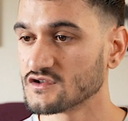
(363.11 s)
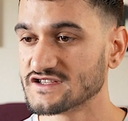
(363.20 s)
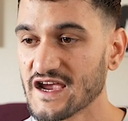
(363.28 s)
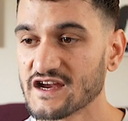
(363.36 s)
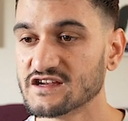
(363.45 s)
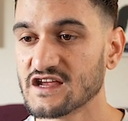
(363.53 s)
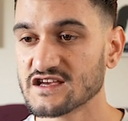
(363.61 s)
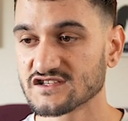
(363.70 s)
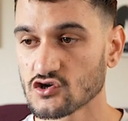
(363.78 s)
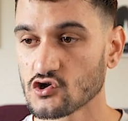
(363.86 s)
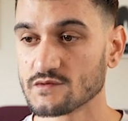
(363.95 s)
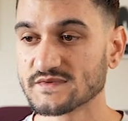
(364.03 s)
day-to-day
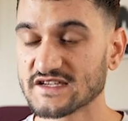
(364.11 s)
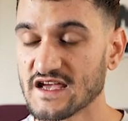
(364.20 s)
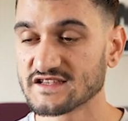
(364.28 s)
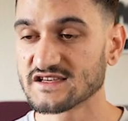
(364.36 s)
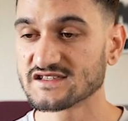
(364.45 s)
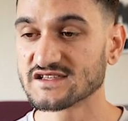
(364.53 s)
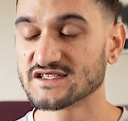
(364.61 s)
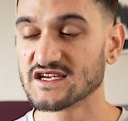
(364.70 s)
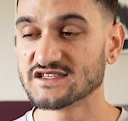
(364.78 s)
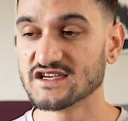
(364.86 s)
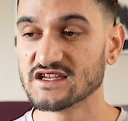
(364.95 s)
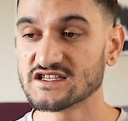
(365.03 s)
circumstances
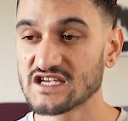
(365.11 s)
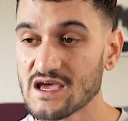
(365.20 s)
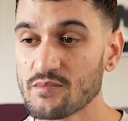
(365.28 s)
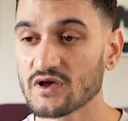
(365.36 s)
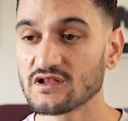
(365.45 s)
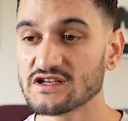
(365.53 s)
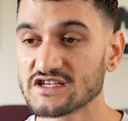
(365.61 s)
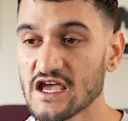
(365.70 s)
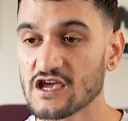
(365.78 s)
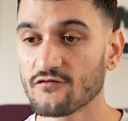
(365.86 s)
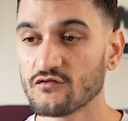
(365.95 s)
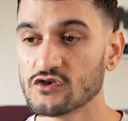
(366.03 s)
does it typically
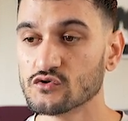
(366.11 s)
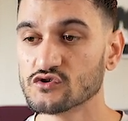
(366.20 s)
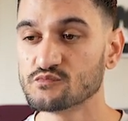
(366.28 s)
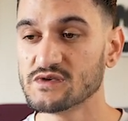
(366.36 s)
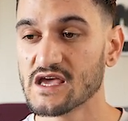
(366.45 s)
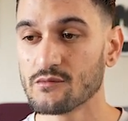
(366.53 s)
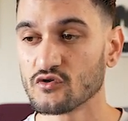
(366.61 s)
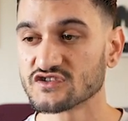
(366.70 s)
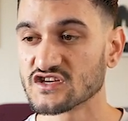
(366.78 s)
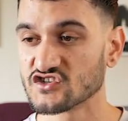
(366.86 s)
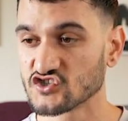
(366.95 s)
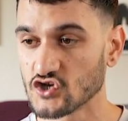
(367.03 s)
take for you to be able
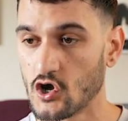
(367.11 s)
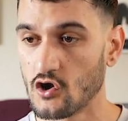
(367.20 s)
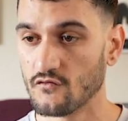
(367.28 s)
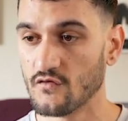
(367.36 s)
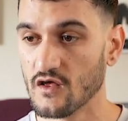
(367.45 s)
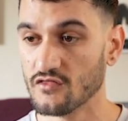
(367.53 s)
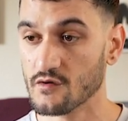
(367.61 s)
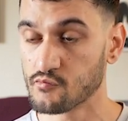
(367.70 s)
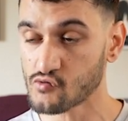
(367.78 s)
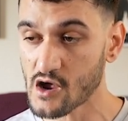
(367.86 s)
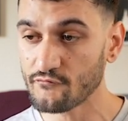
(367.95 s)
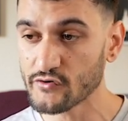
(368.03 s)
to solve the
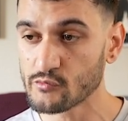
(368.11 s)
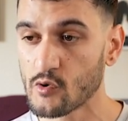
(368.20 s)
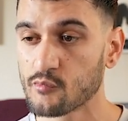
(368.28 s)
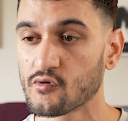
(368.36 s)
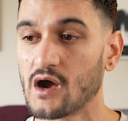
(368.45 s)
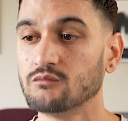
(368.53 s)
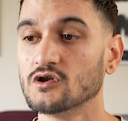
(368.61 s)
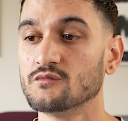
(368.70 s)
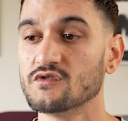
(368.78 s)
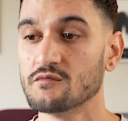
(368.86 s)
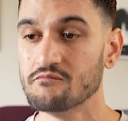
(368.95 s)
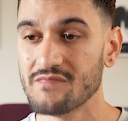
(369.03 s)
profitable problem,
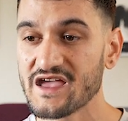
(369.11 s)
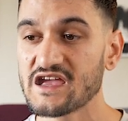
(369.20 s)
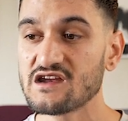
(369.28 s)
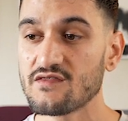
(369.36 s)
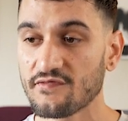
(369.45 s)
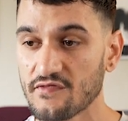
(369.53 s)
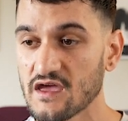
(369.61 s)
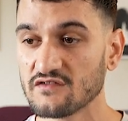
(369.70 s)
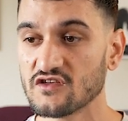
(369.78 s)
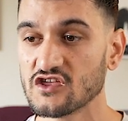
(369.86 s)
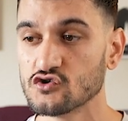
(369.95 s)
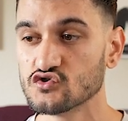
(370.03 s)
the main thing
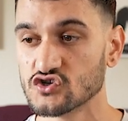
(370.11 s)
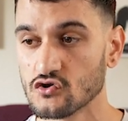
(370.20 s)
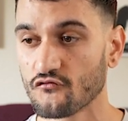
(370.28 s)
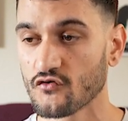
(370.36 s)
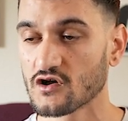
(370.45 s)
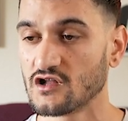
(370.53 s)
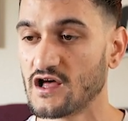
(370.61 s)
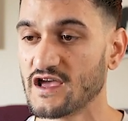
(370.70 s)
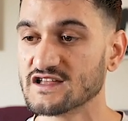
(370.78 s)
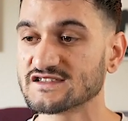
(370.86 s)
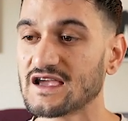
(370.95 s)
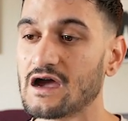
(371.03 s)
that you do for
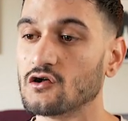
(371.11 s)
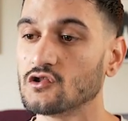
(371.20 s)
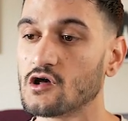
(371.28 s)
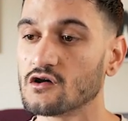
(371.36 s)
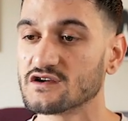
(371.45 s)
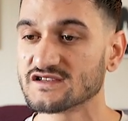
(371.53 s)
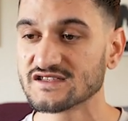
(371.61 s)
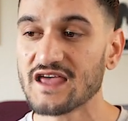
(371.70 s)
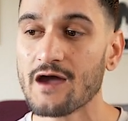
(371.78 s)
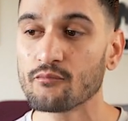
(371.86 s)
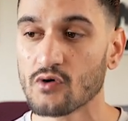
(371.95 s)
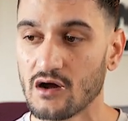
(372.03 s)
clients? How long does
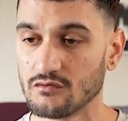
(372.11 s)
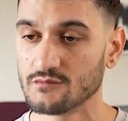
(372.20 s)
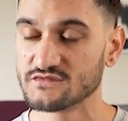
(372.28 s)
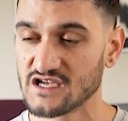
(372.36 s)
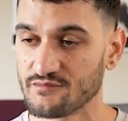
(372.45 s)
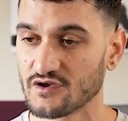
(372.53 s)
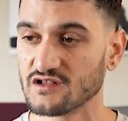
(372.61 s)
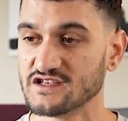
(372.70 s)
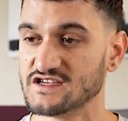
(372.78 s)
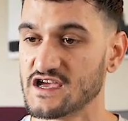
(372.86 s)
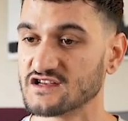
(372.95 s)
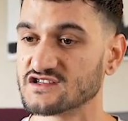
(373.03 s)
that problem typically
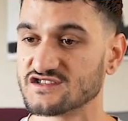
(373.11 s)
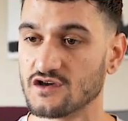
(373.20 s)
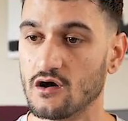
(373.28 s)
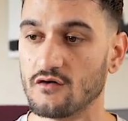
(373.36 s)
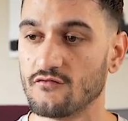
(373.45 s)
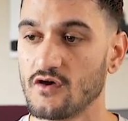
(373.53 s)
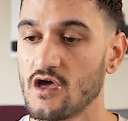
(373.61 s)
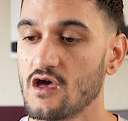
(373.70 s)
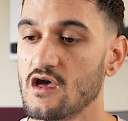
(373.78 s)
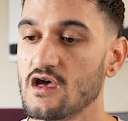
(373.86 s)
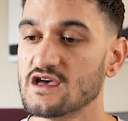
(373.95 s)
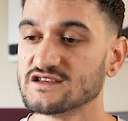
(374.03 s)
take to solve?
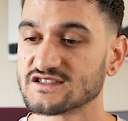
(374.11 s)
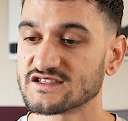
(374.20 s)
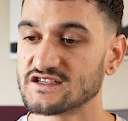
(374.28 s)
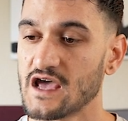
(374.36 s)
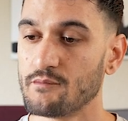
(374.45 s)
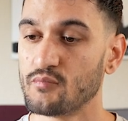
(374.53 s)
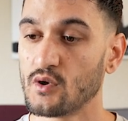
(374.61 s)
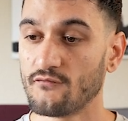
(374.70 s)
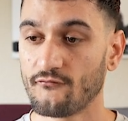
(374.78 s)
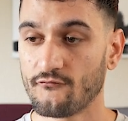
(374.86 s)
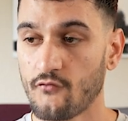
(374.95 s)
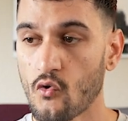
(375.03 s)
Step
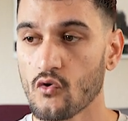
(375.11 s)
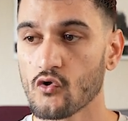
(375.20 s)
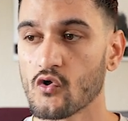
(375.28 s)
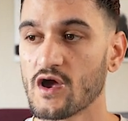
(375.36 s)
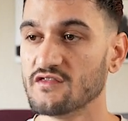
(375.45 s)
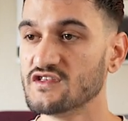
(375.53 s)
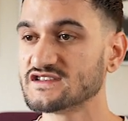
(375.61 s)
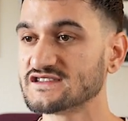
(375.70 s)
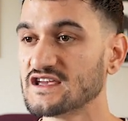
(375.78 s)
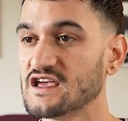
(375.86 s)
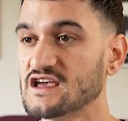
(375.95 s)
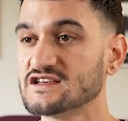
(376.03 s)
4, and this
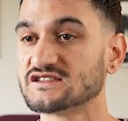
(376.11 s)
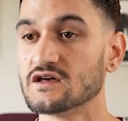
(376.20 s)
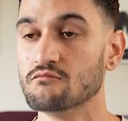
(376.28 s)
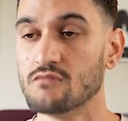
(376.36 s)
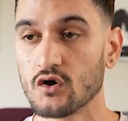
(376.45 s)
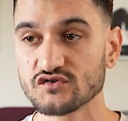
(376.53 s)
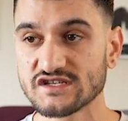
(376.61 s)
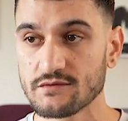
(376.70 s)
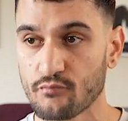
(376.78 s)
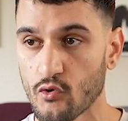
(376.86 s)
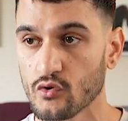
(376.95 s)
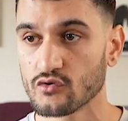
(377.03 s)
is the most
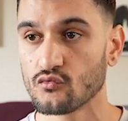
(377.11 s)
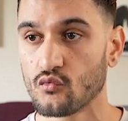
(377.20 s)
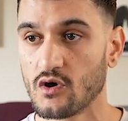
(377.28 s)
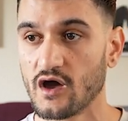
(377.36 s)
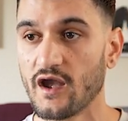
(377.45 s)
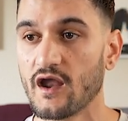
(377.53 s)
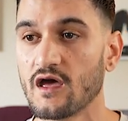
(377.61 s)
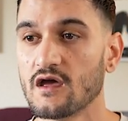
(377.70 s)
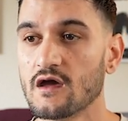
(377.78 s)
important one.